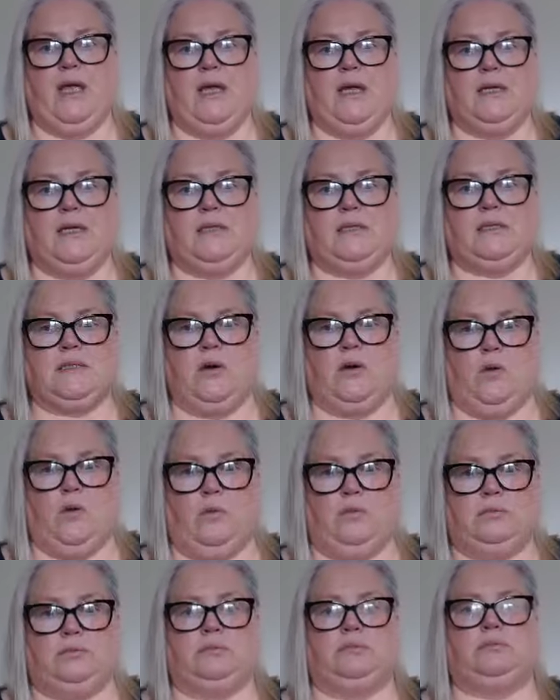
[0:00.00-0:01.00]

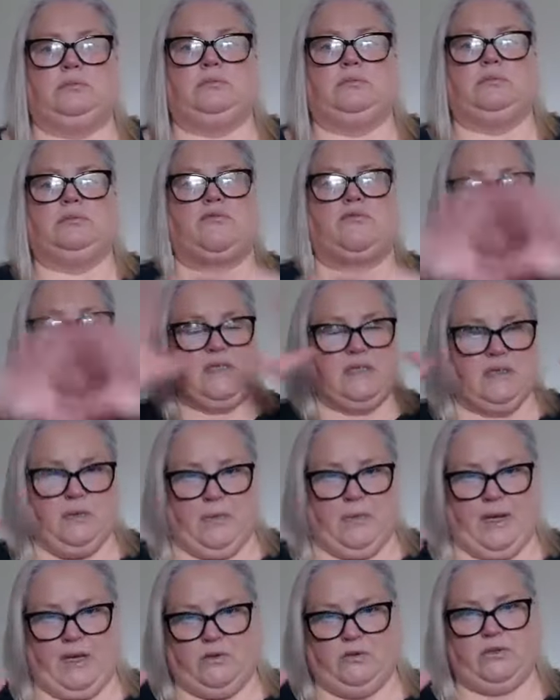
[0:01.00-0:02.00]
So the physical
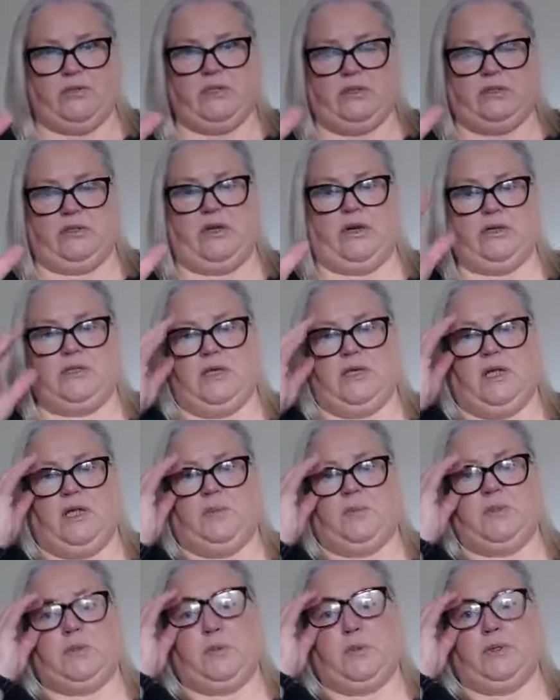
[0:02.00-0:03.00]
boundaries are there to
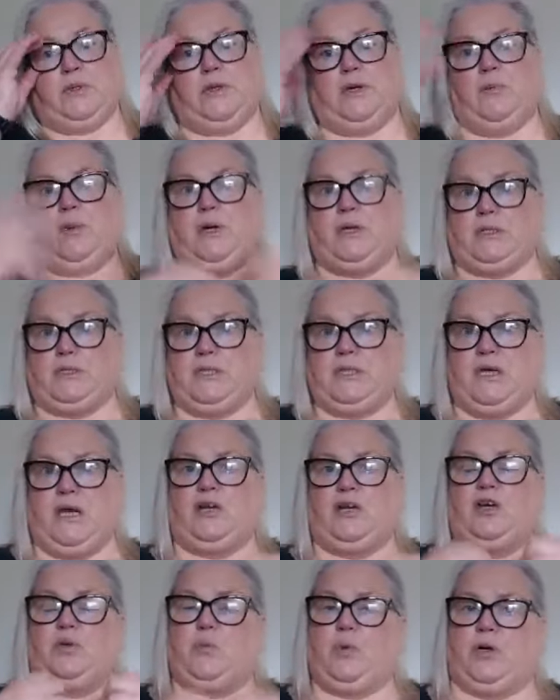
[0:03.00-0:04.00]
help us with our body
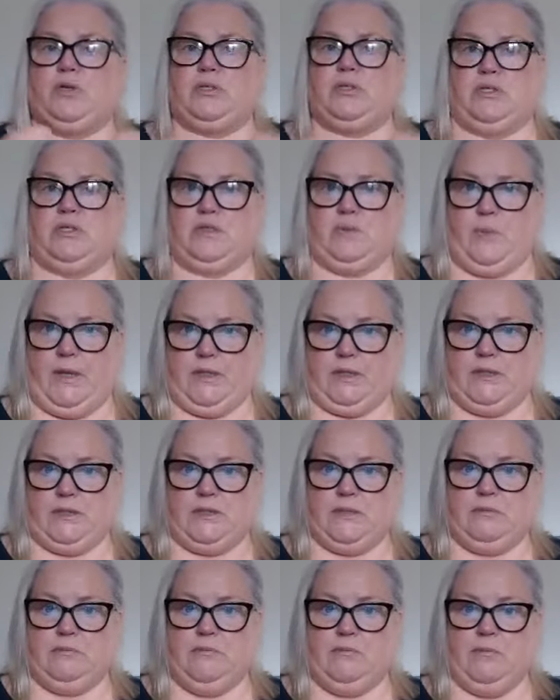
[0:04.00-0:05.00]
and our personal
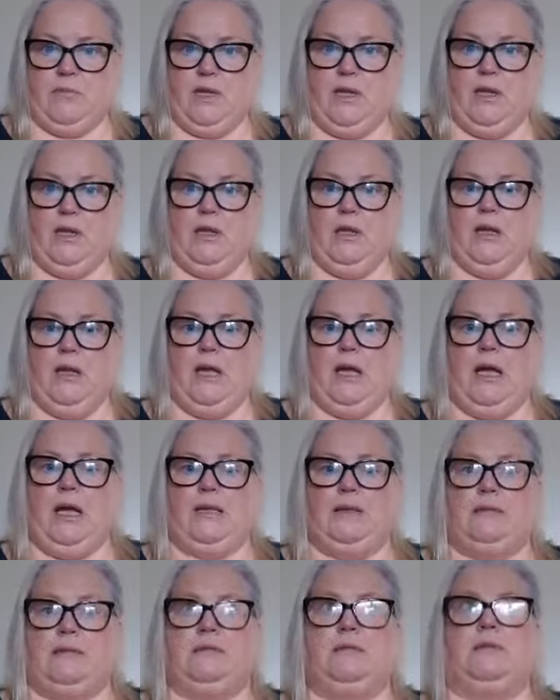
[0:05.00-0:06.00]
space,
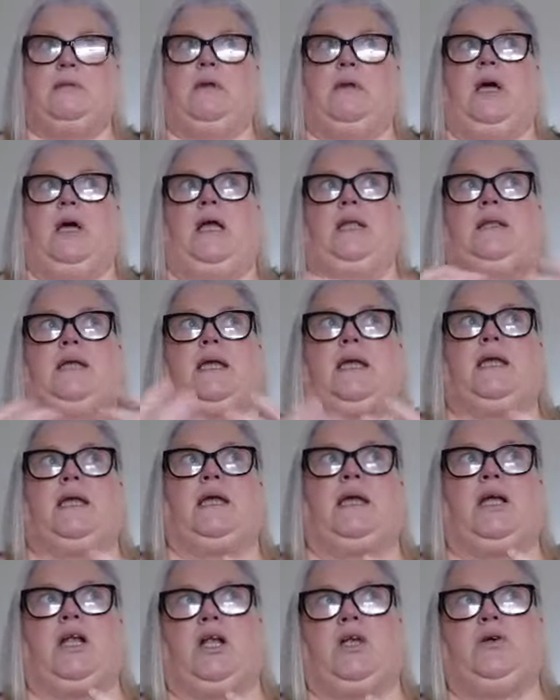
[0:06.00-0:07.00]
and they can
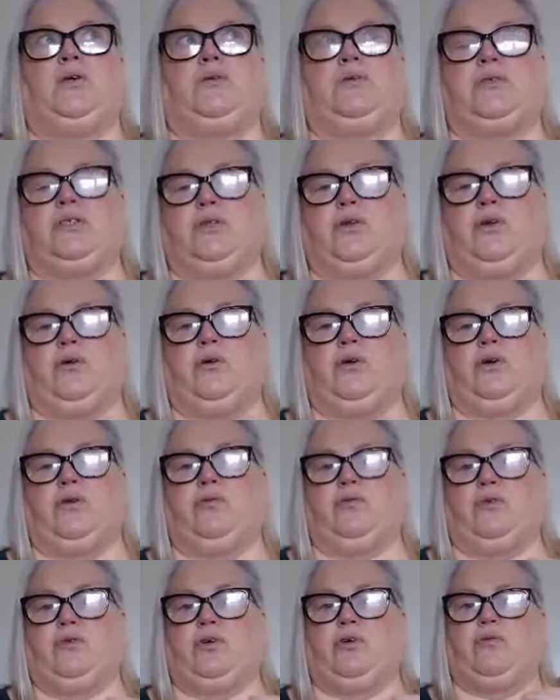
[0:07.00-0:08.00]
include
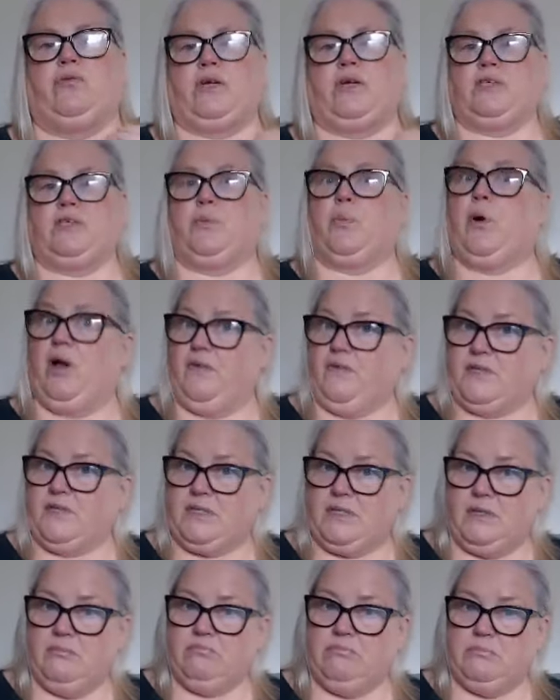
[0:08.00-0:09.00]
your right to
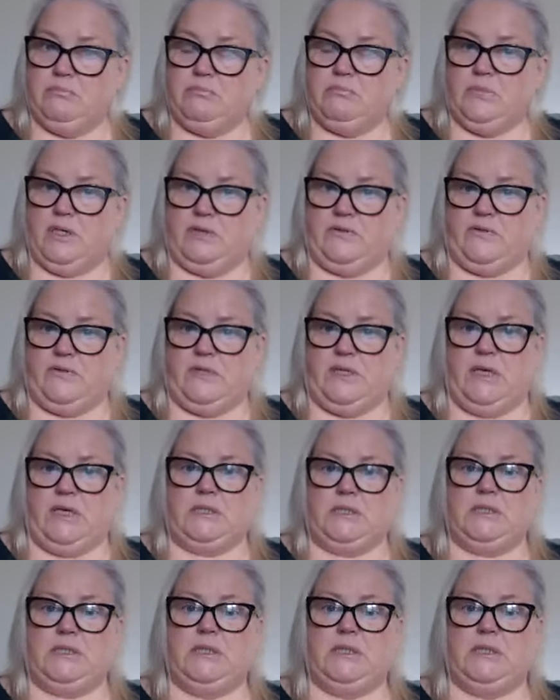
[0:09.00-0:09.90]
privacy, as I said,